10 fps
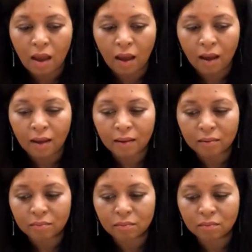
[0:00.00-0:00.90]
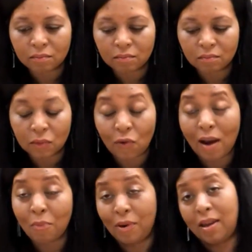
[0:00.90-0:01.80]
uh,
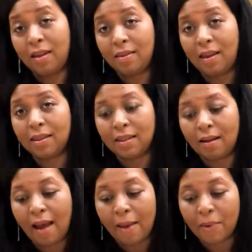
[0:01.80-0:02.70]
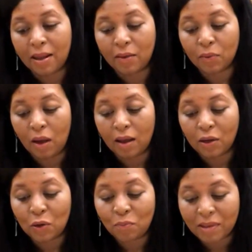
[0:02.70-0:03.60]
groundbreaking things that are happening in
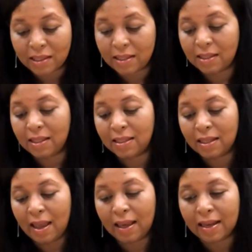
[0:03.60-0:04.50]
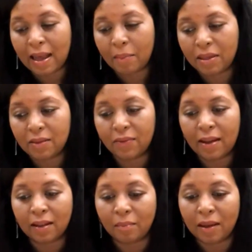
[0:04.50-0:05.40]
new businesses and economic
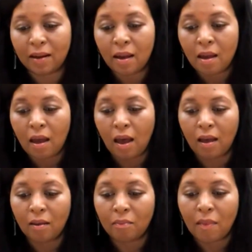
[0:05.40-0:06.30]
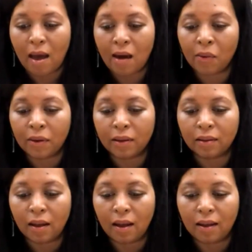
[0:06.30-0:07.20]
development.
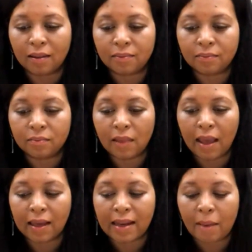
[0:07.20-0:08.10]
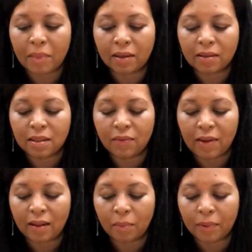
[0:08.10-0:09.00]
Our economic
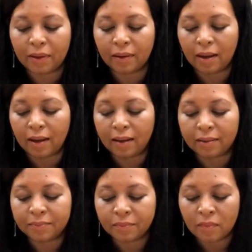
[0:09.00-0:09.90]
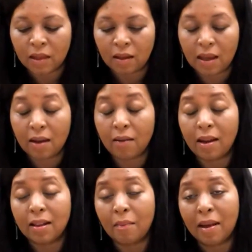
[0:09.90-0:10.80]
developer here
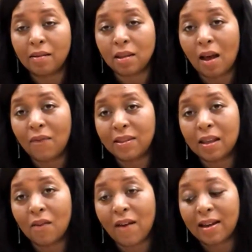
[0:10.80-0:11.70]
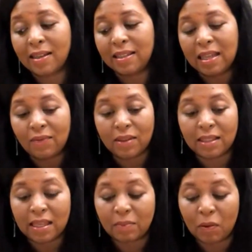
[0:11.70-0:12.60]
in the mayor's office, Kafani Stevens,
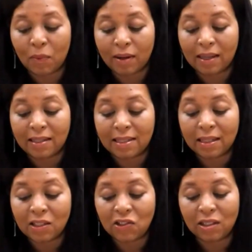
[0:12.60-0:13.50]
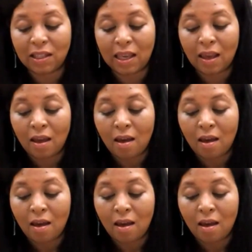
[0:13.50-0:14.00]
has been working diligently